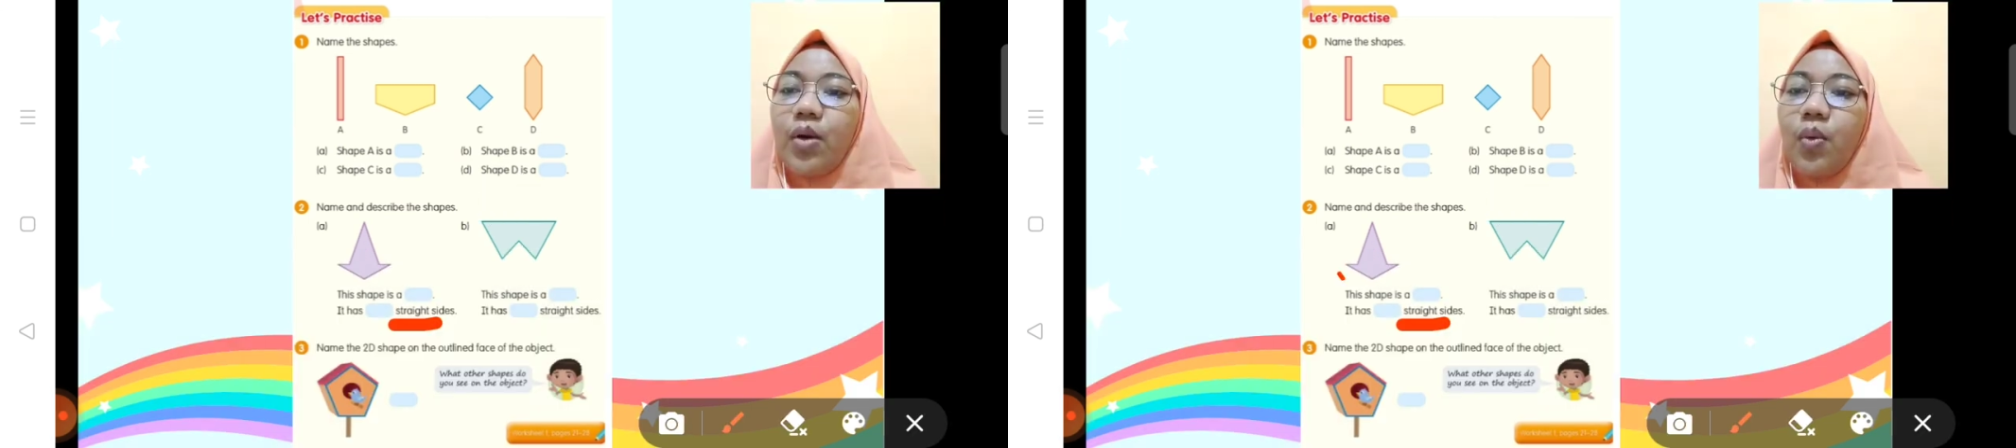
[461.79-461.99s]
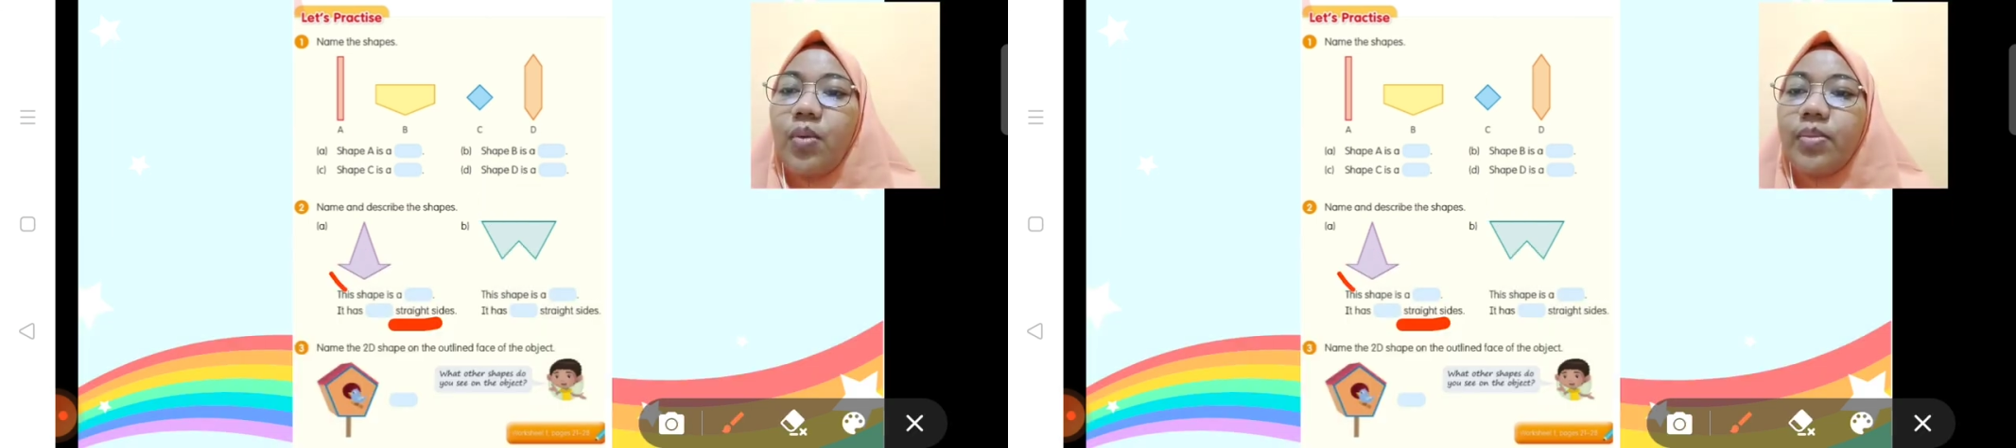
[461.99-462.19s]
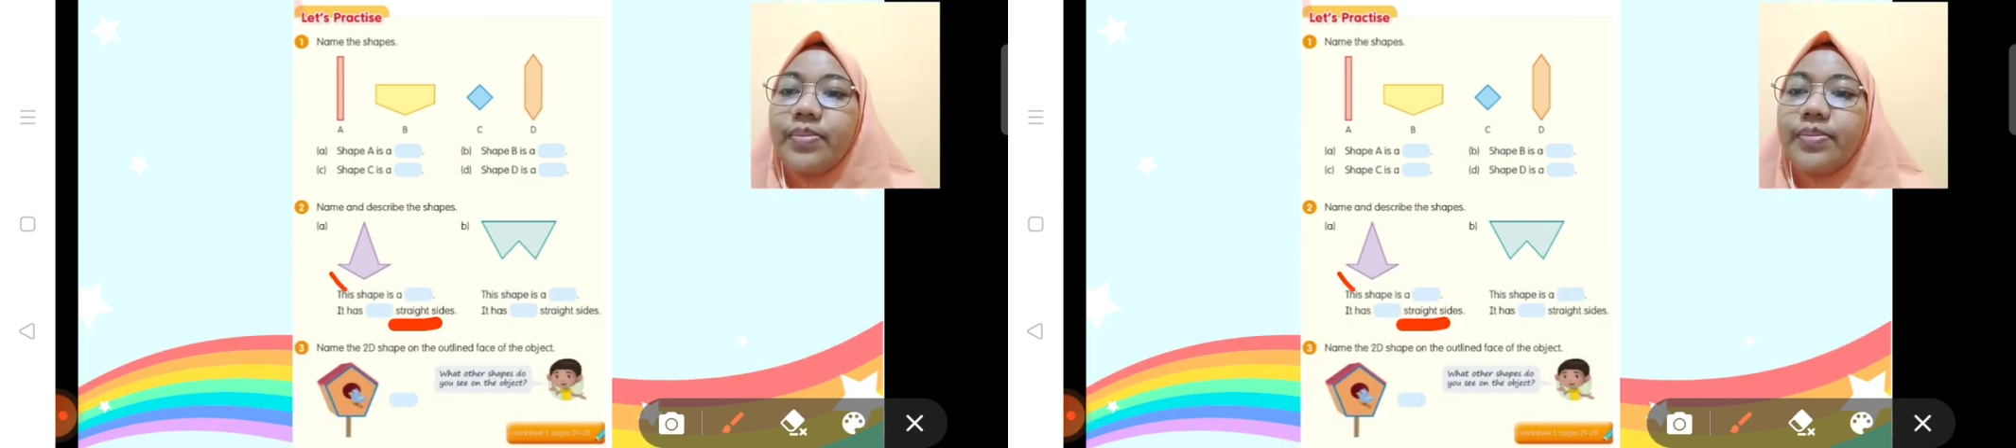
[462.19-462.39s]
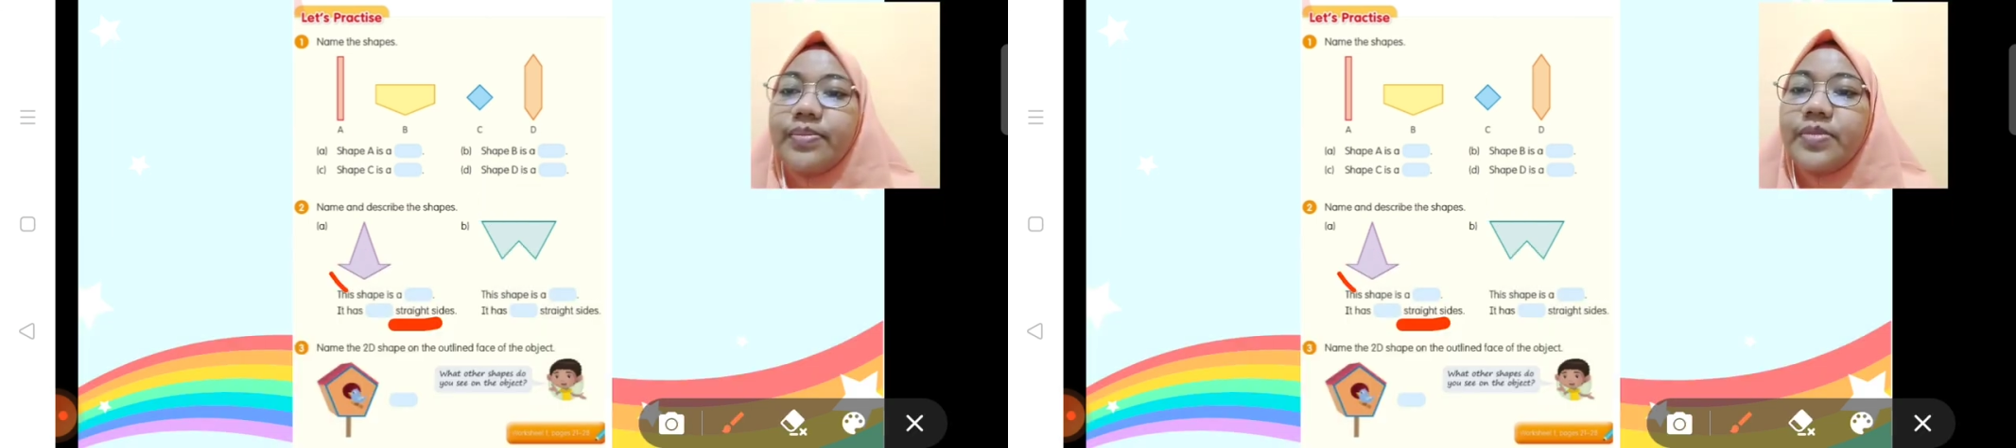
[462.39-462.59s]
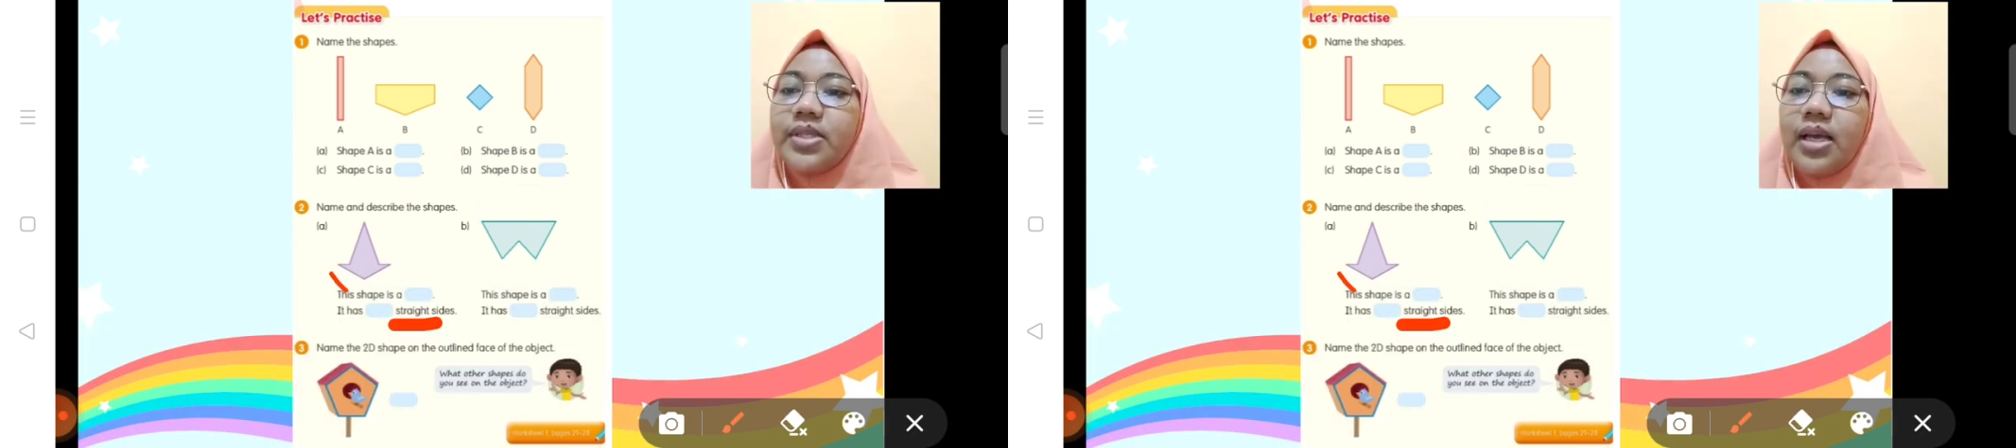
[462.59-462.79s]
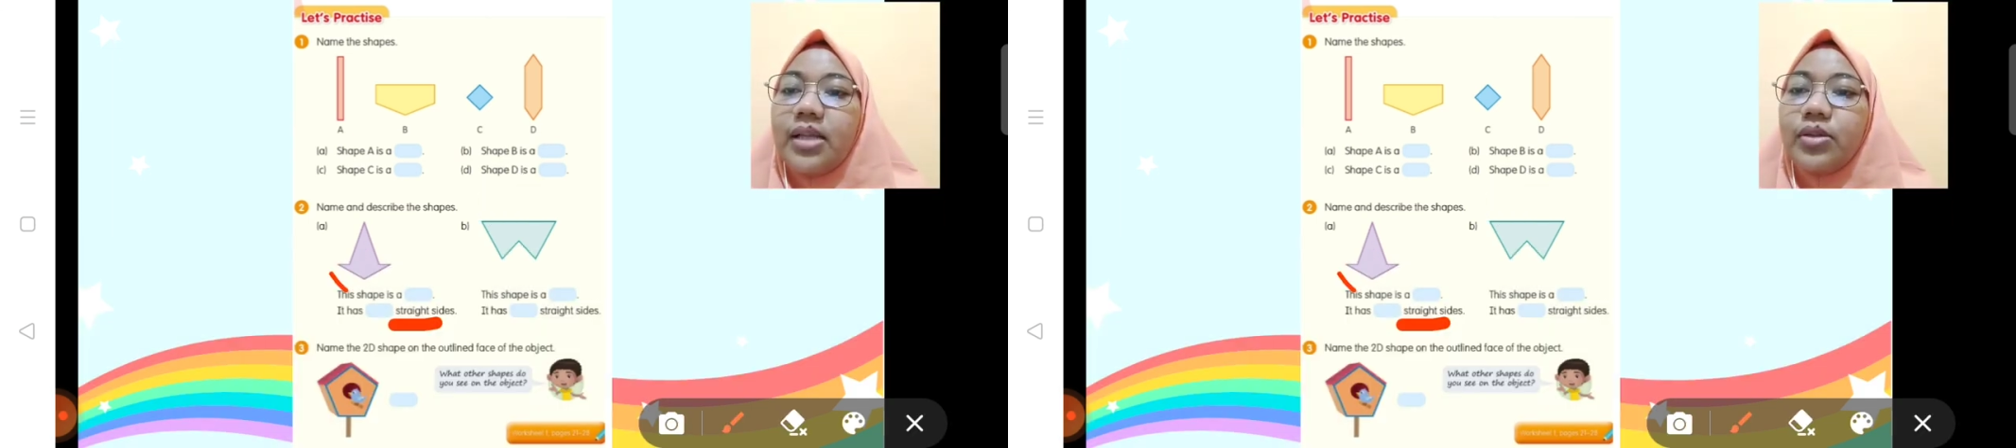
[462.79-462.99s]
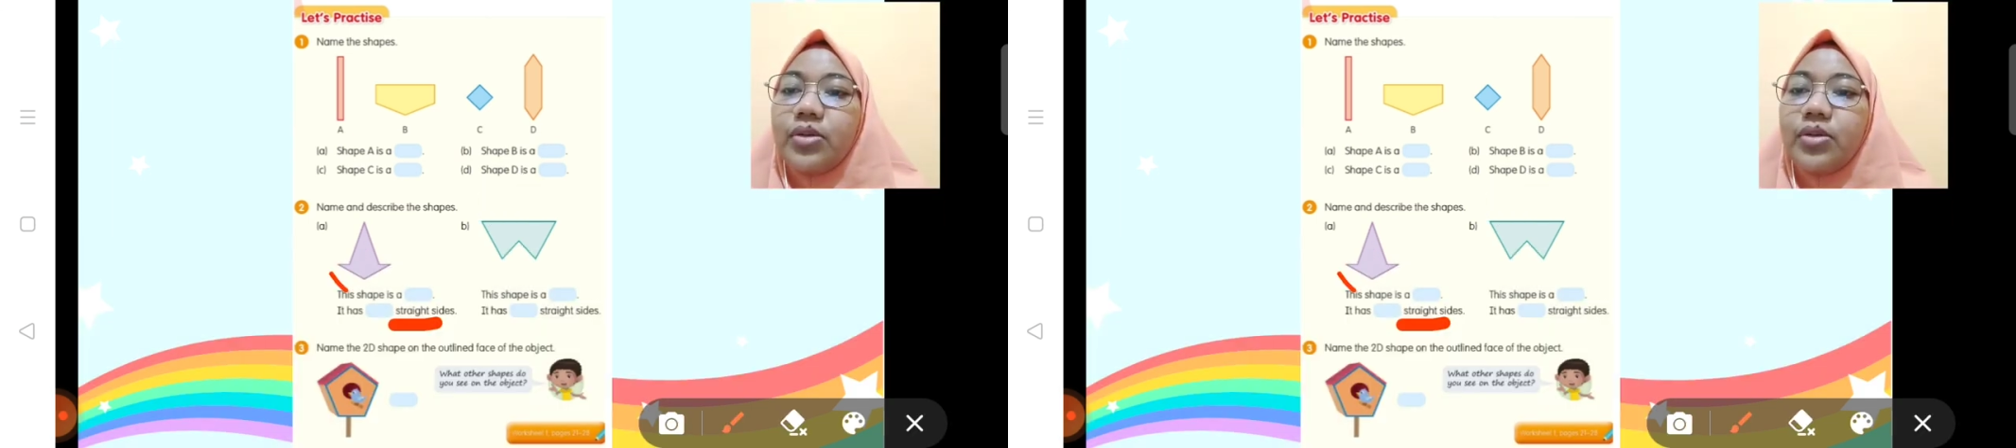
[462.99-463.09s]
1, 2,